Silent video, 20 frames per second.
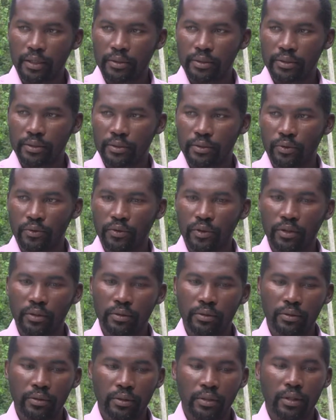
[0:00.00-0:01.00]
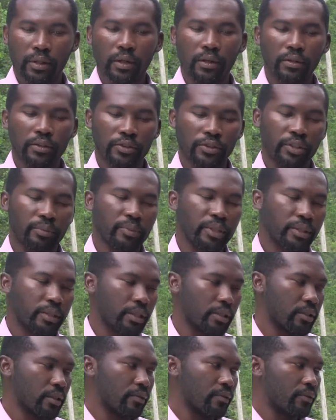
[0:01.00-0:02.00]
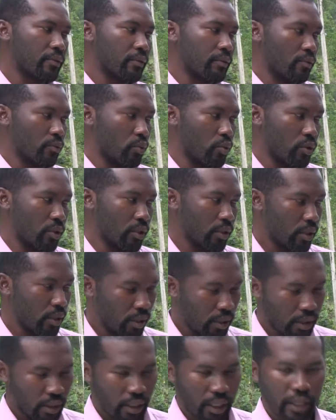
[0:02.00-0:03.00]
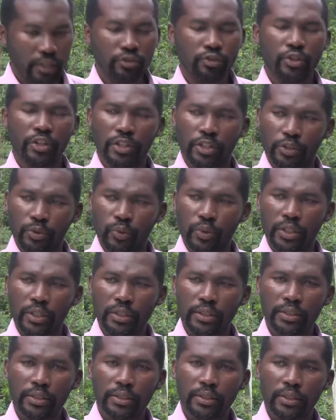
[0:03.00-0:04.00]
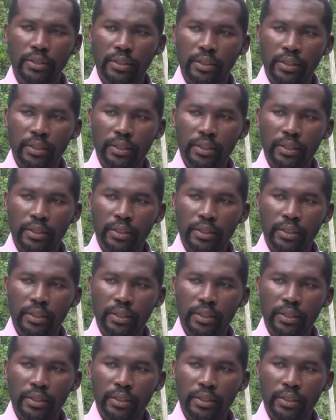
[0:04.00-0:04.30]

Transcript: It's over 100 meters of road and drainage works.